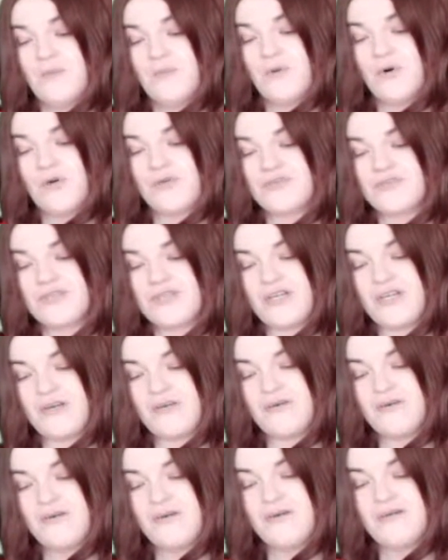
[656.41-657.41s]

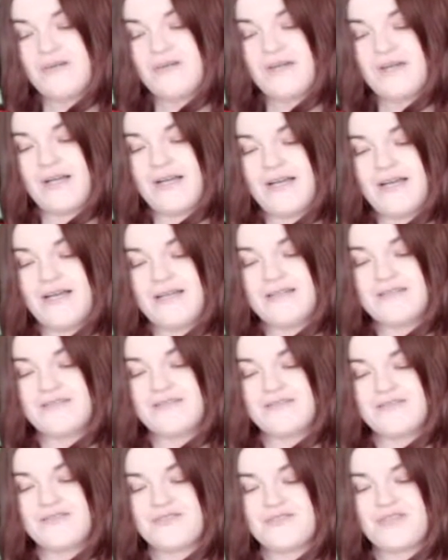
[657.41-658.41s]
Portugal and
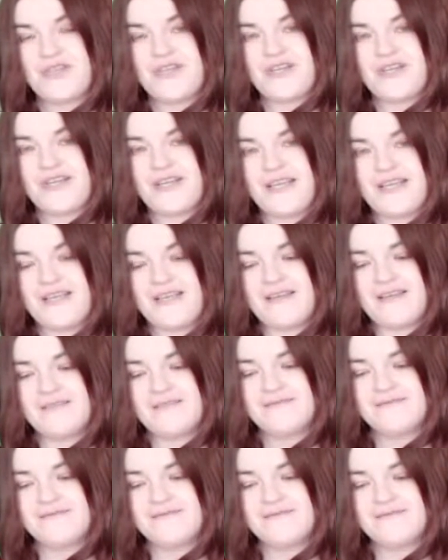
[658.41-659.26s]
Turkey.